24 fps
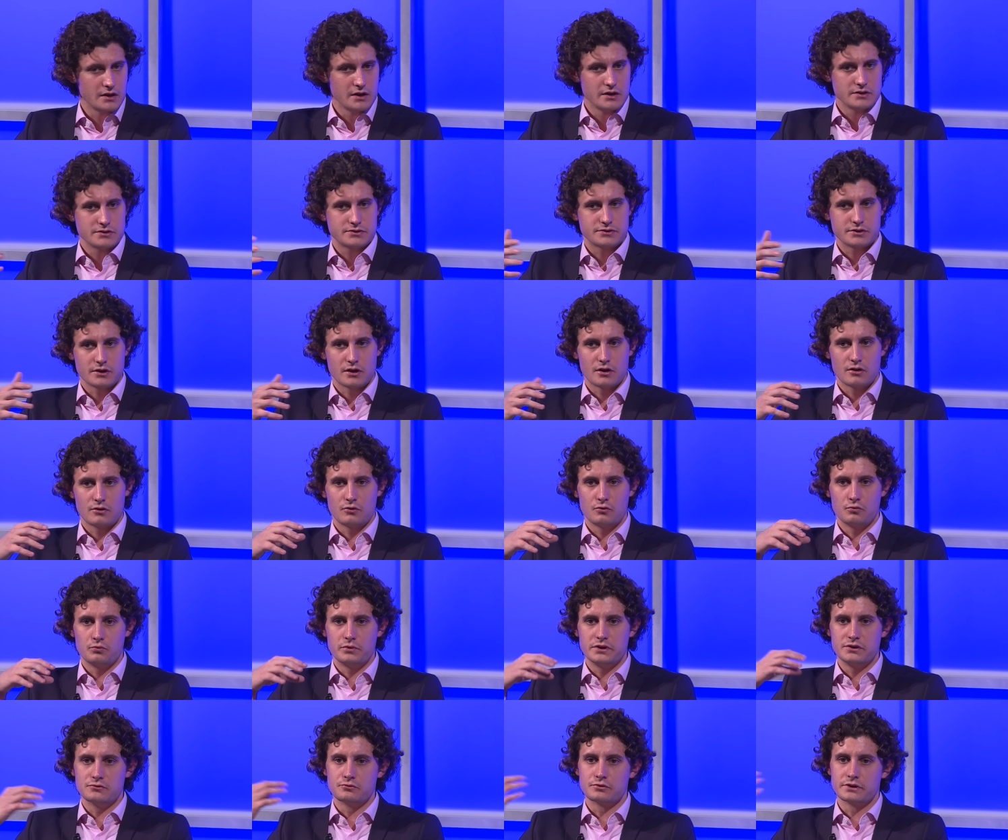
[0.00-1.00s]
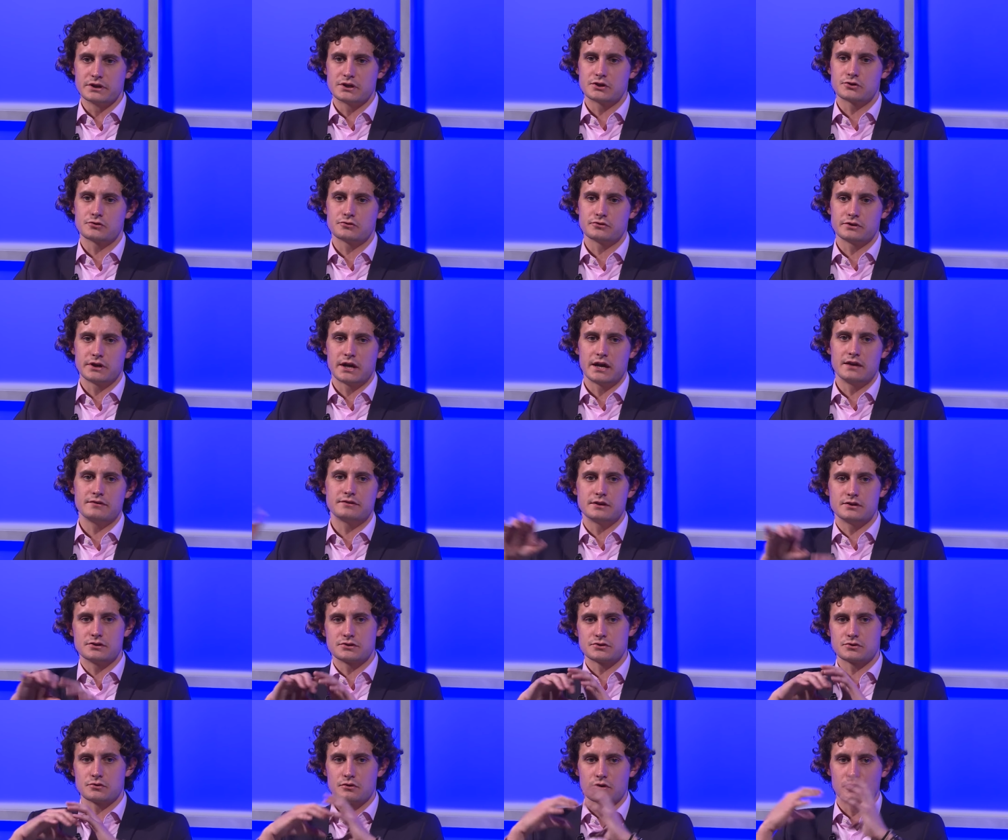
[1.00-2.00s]
So we recreate the
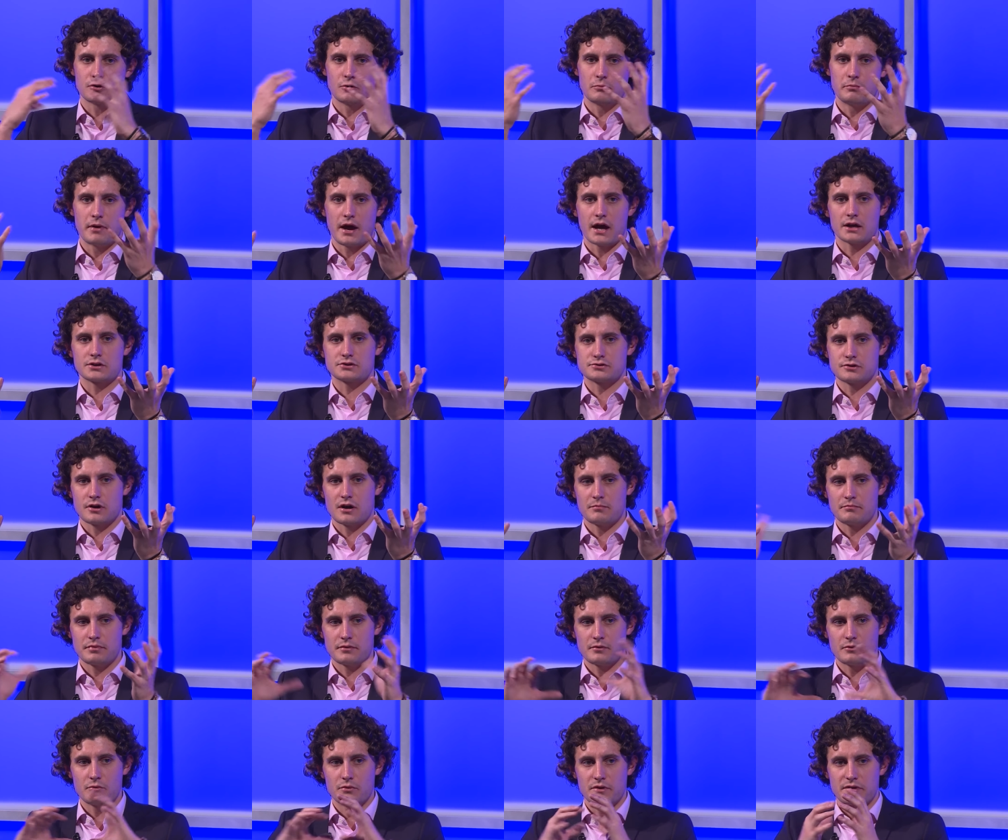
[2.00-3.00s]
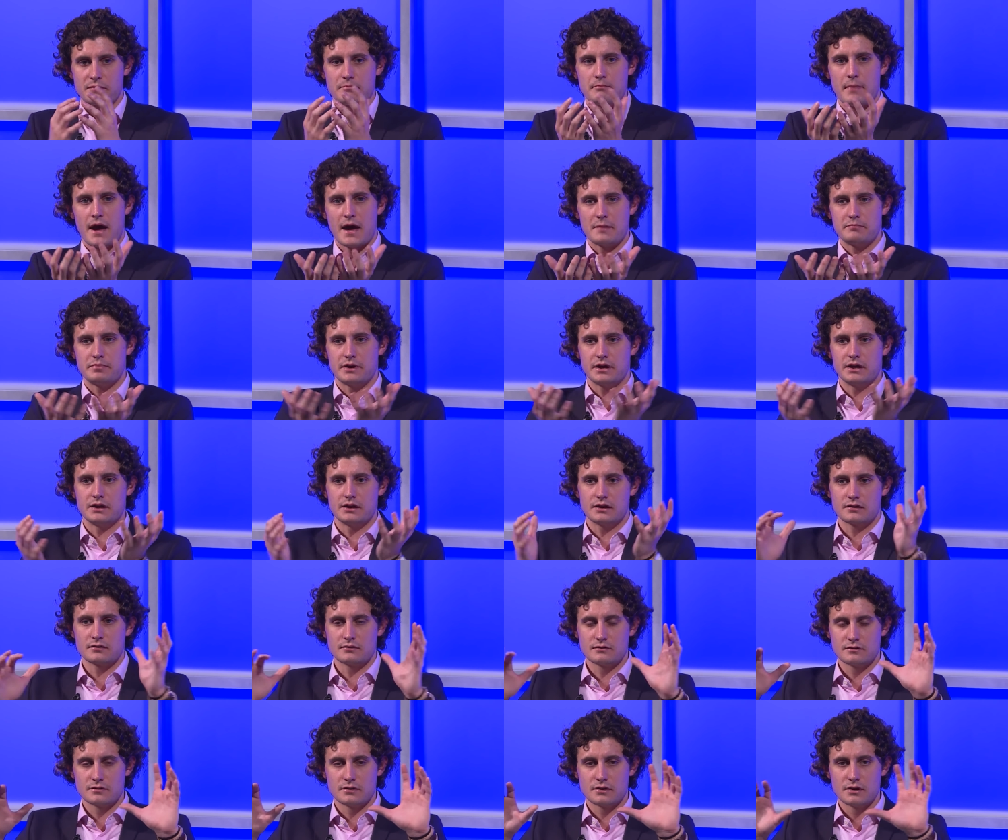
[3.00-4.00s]
historical backdrop with matte painting.
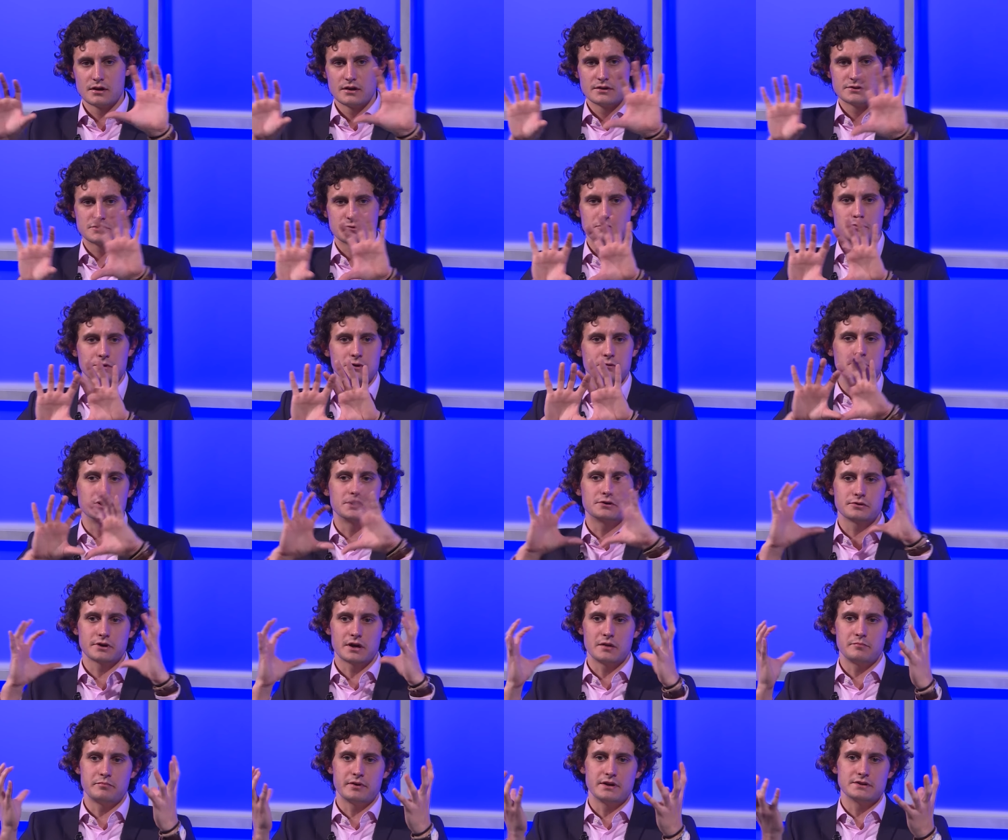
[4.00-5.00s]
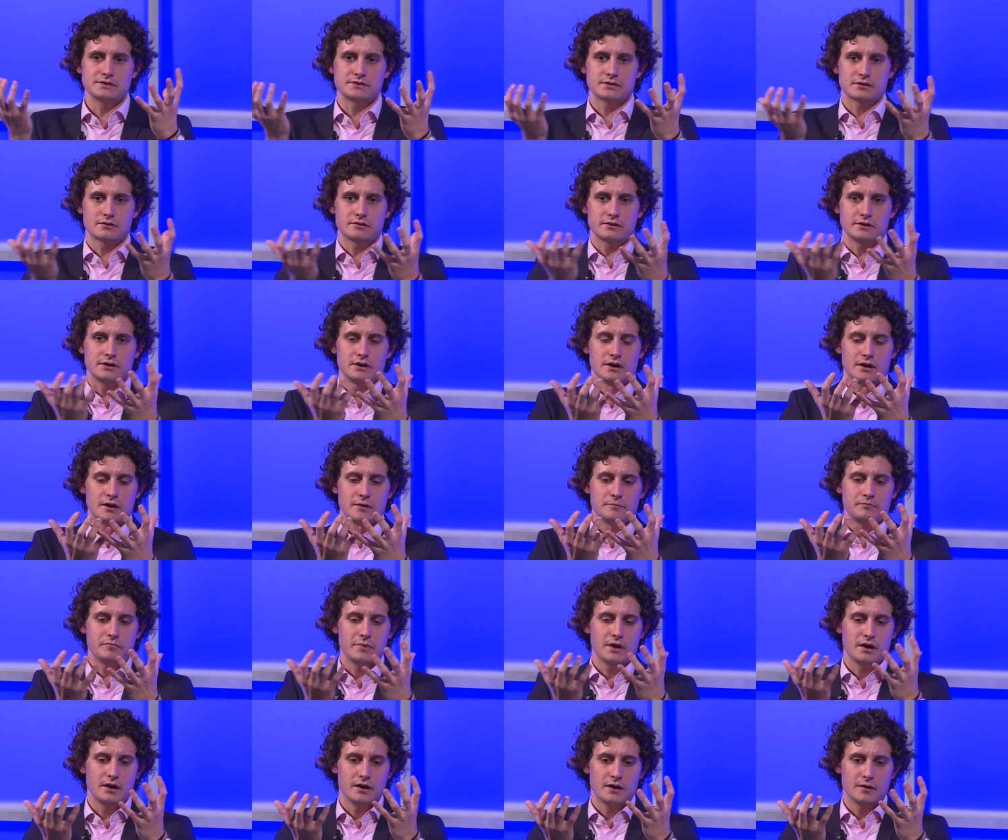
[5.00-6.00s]
So we recreate basically a,
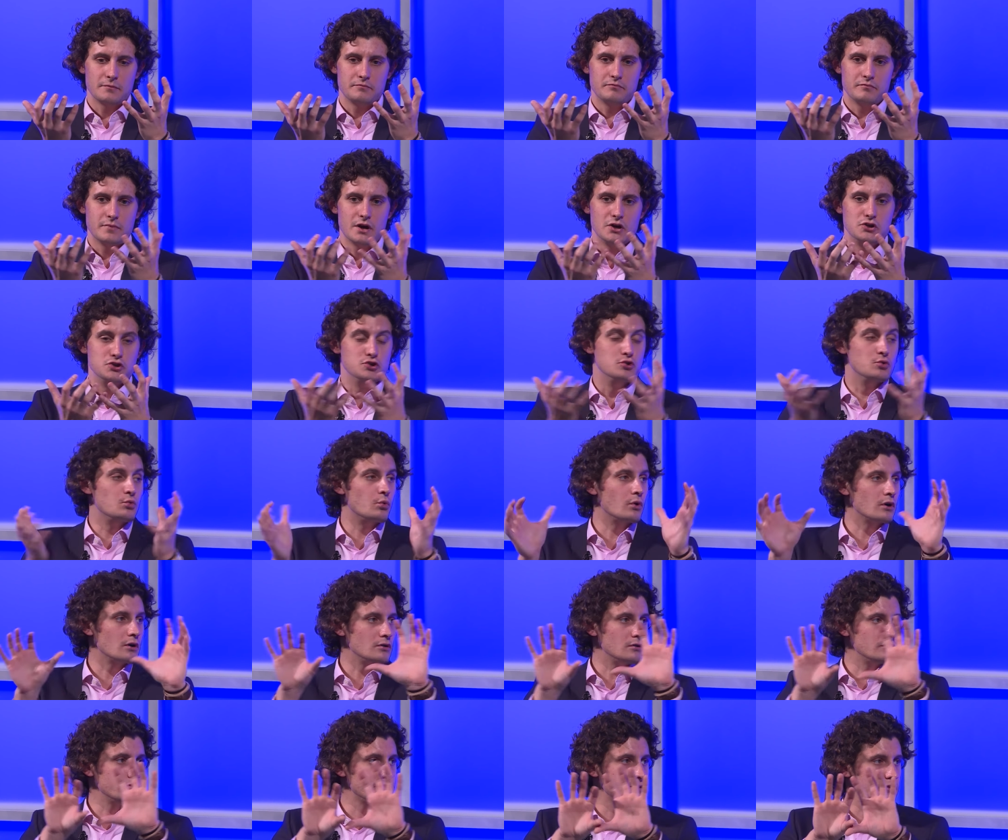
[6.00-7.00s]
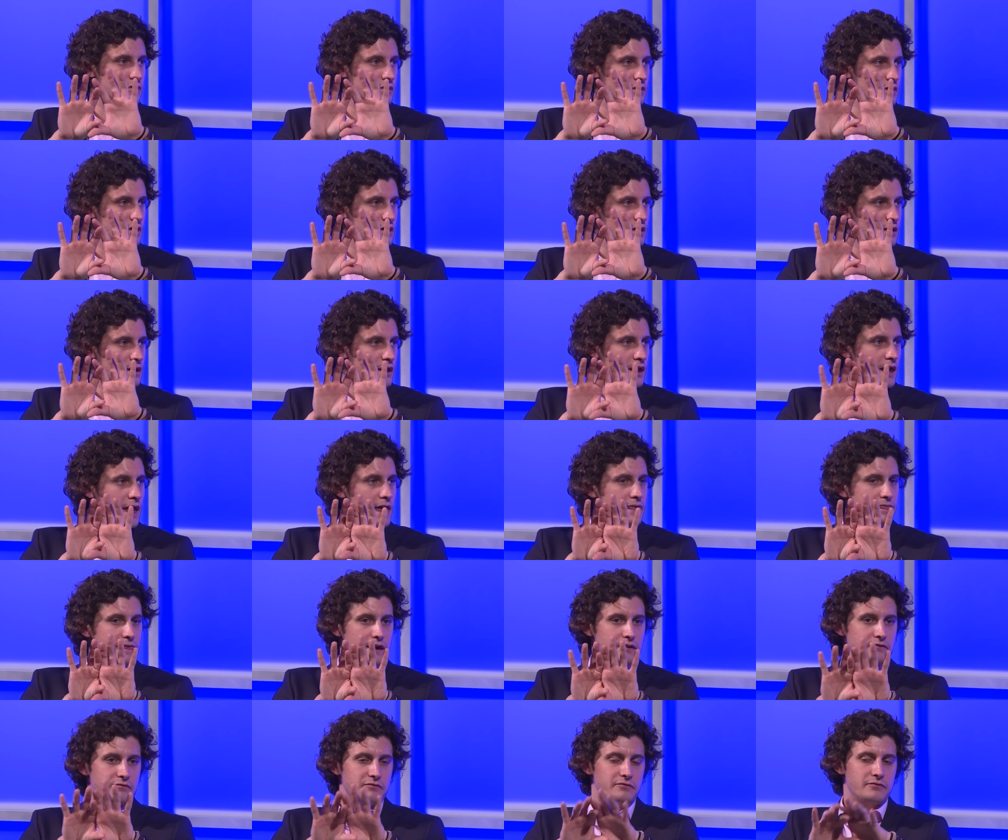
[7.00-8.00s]
a, a new world and
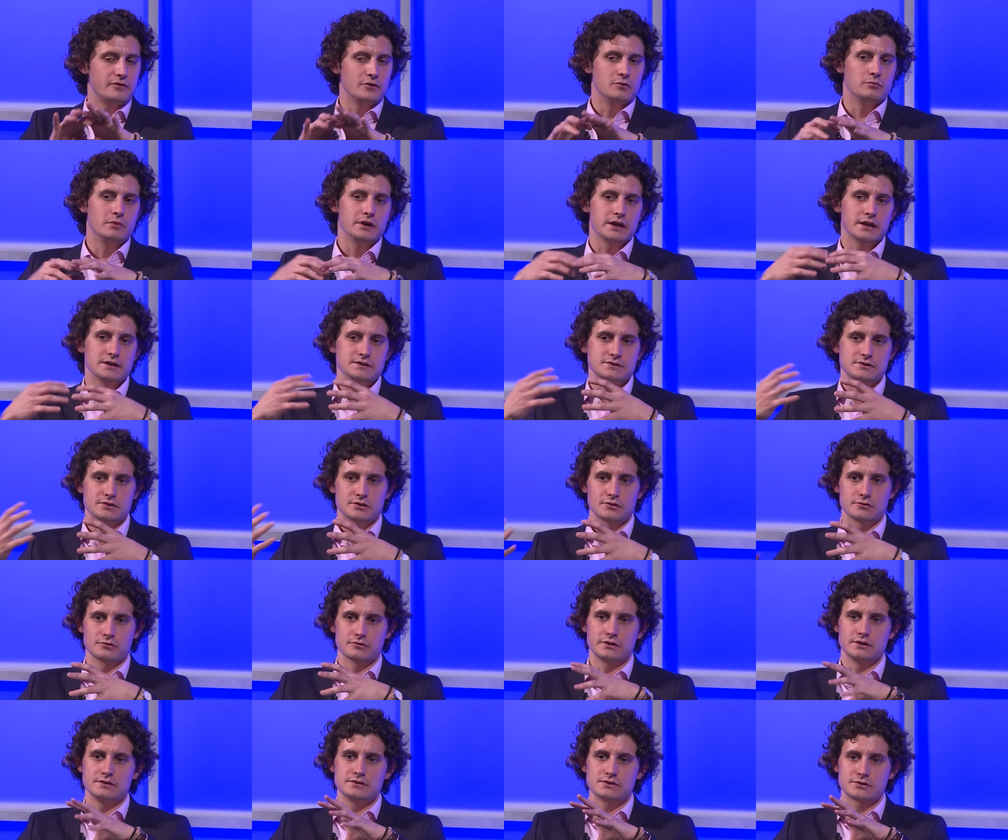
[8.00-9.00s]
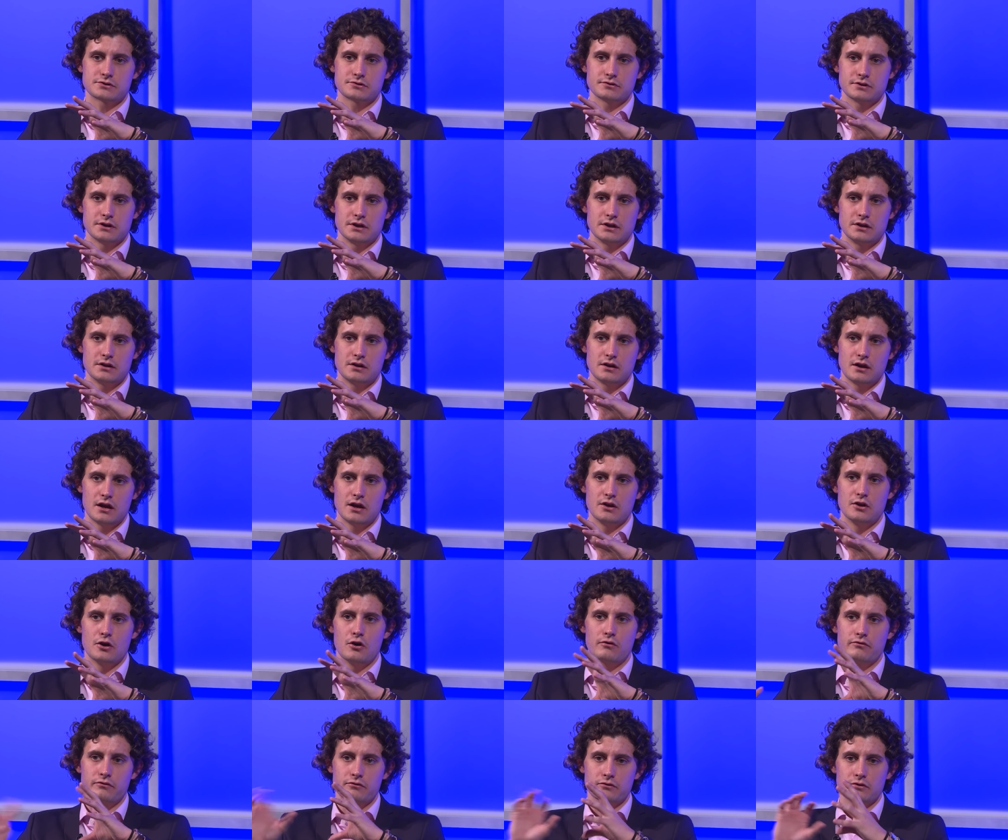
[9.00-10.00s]
then film against a green screen and
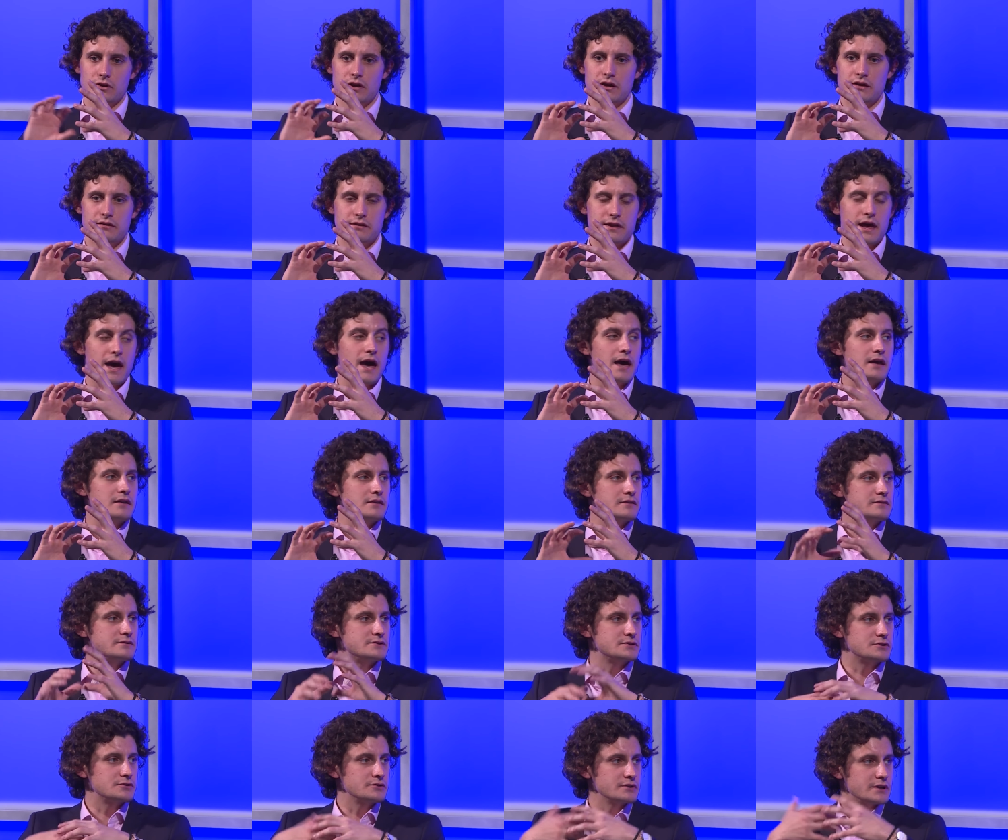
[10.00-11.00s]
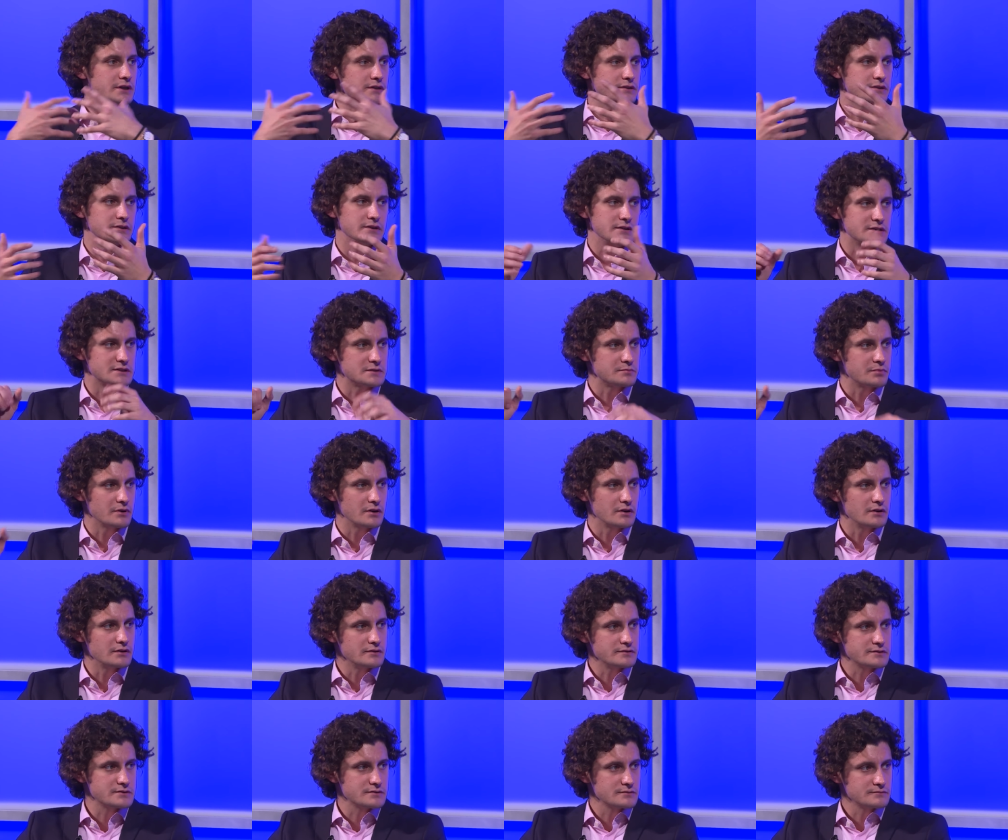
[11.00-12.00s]
overlay that to create the
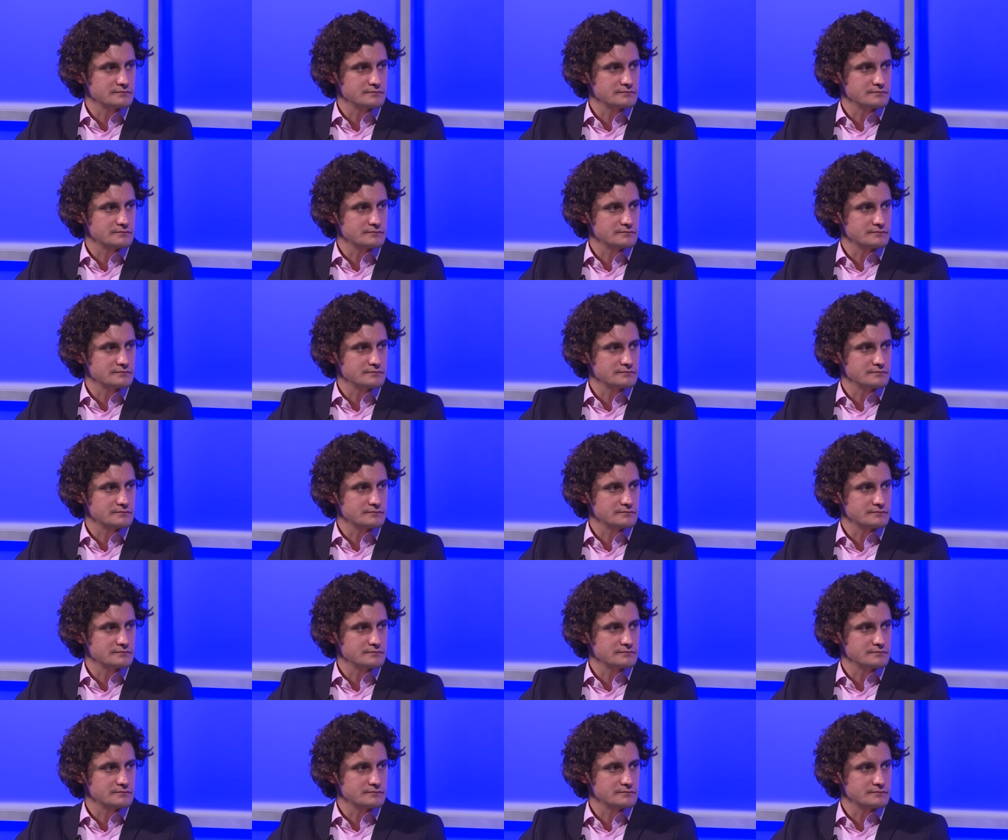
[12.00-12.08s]
experience.